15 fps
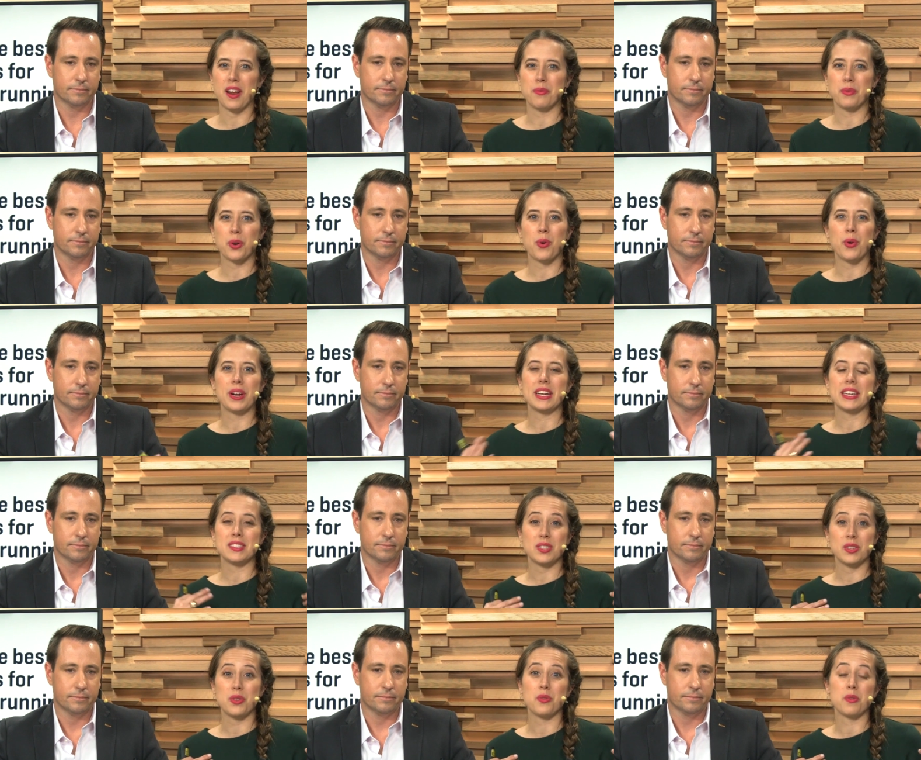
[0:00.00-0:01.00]
Speaker 1: recording it
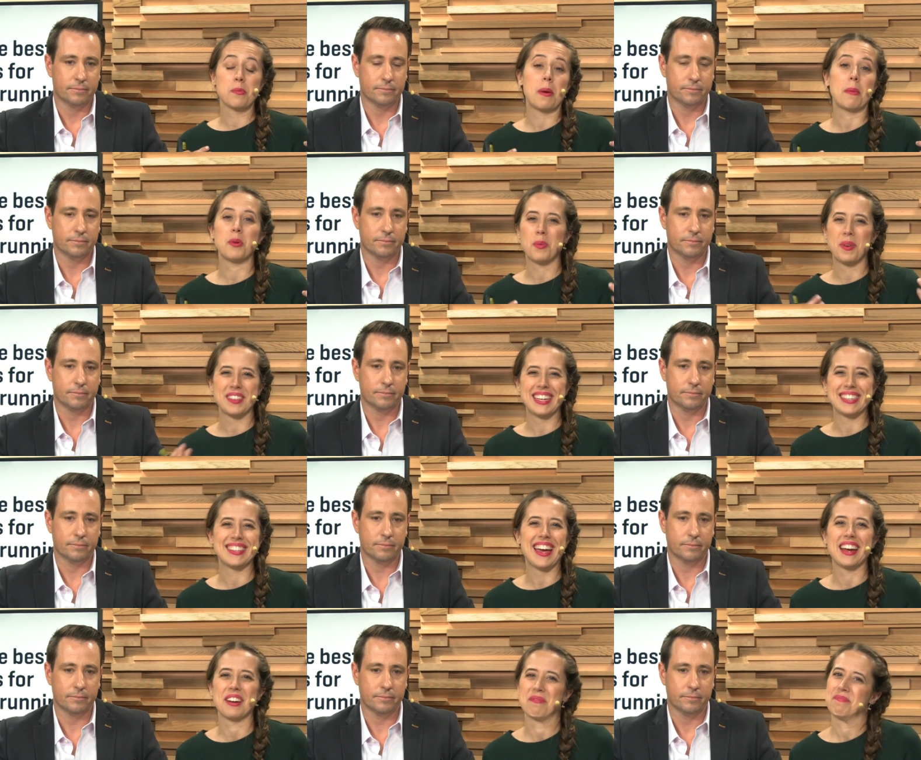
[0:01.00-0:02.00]
so you remember what they
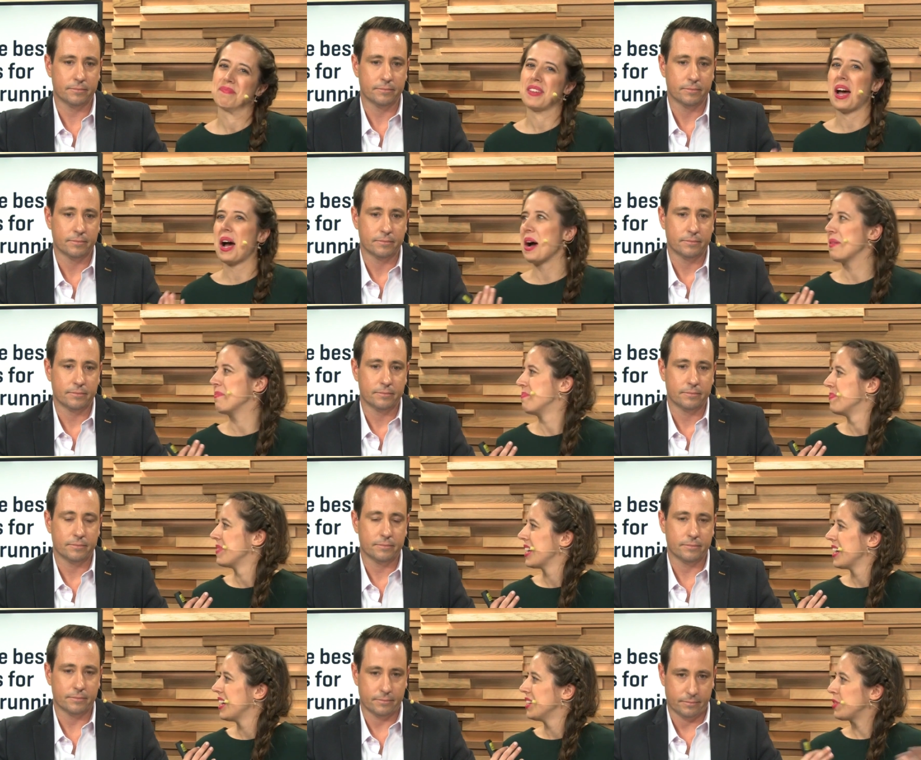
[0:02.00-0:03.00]
say. Um,
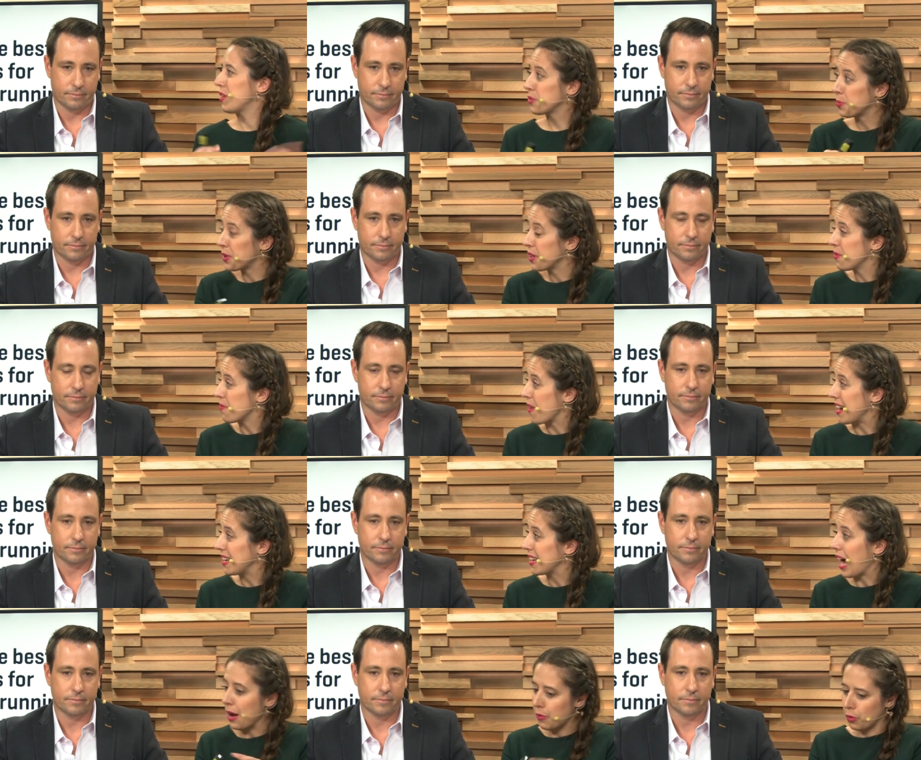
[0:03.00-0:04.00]
do you have to put it in
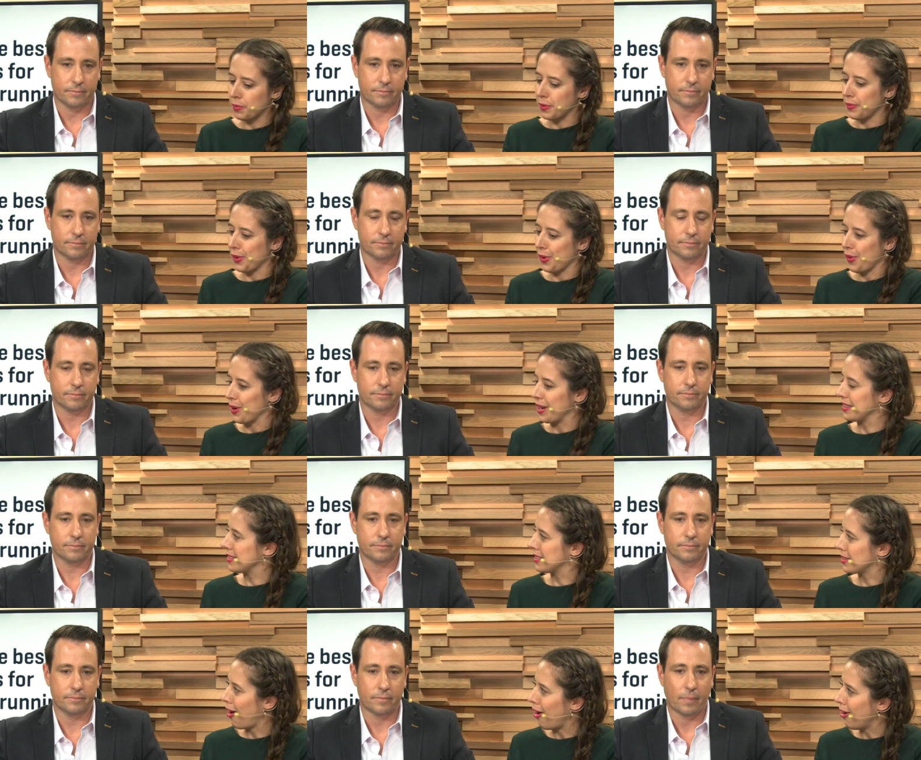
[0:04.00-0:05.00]
writing? I will be recording
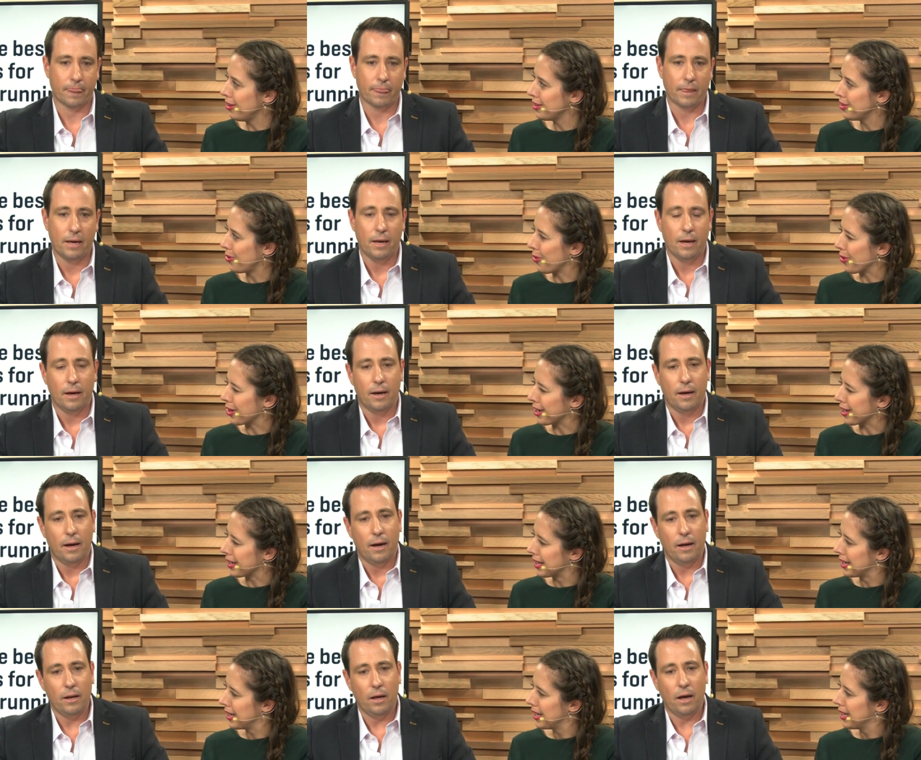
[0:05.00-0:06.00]
this call, or?
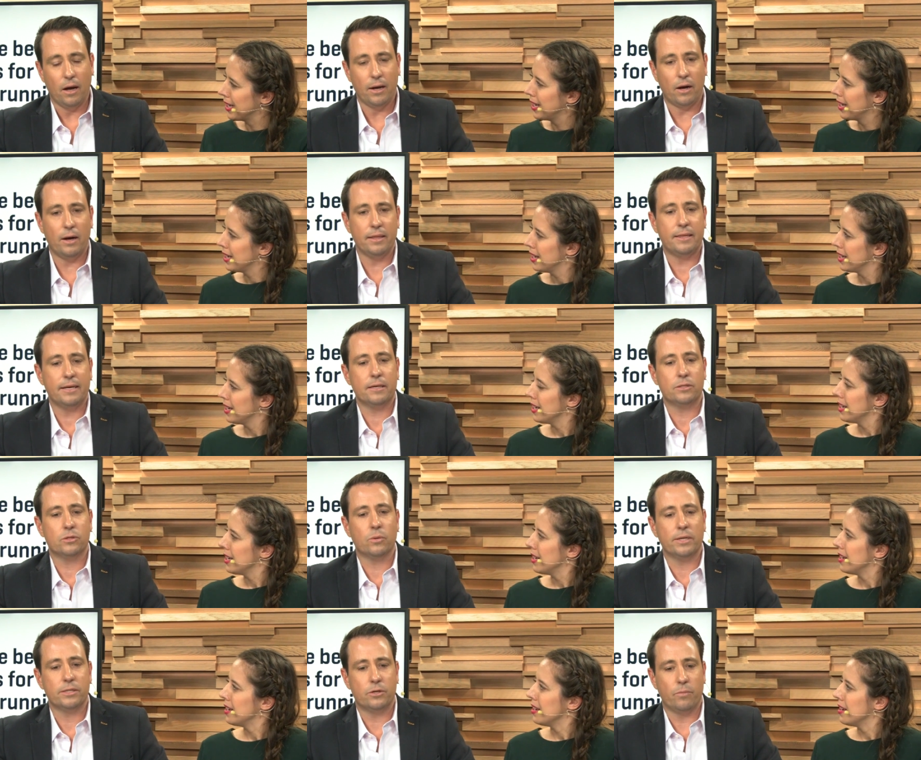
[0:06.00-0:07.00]
Speaker 2: I think it's
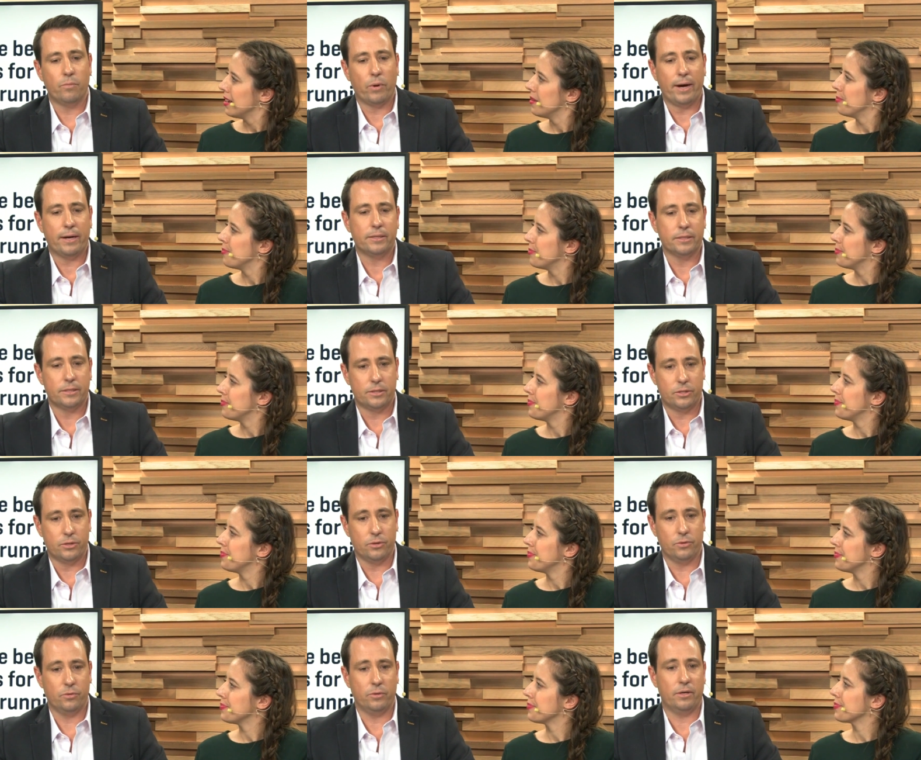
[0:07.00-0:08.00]
always good practice
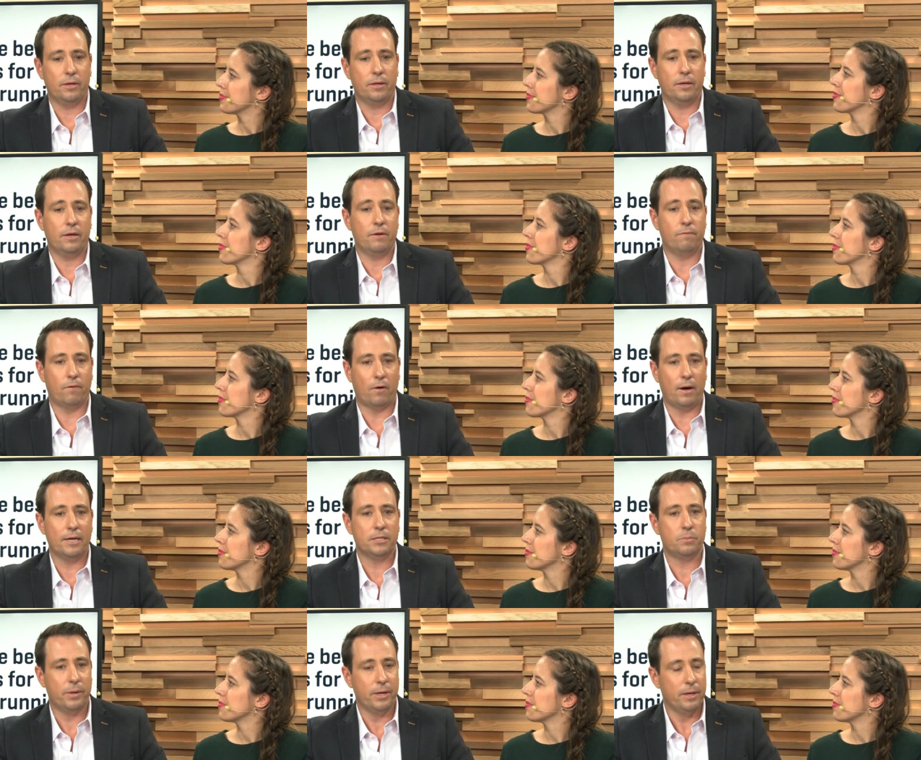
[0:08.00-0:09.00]
to uh,
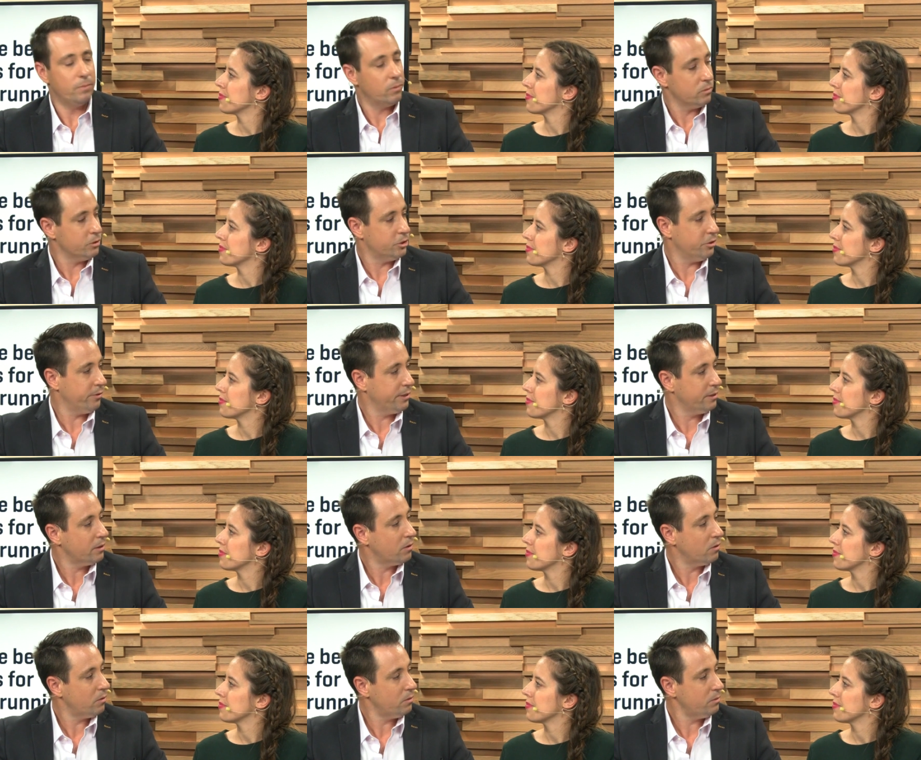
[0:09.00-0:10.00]
advise people during the
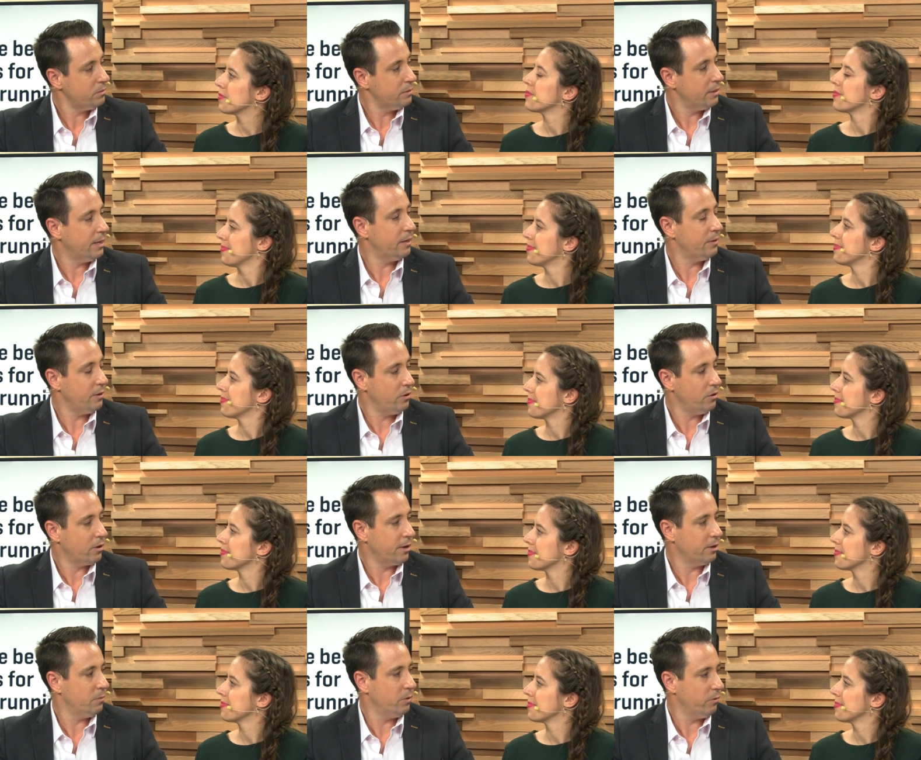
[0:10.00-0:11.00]
call uh, that you're
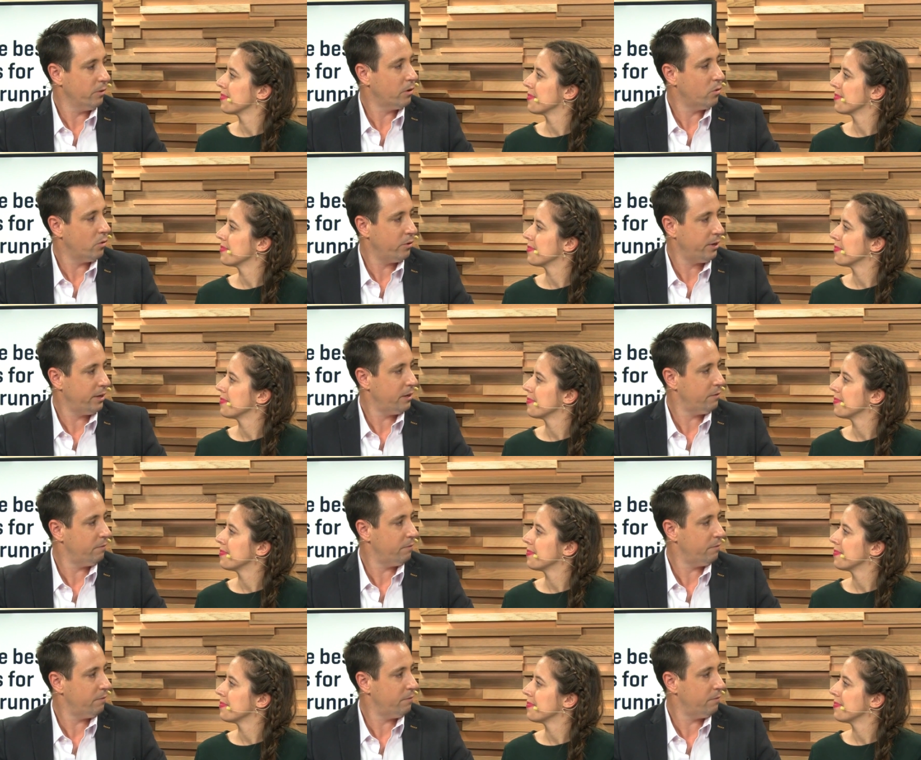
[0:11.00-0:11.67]
going to be recording it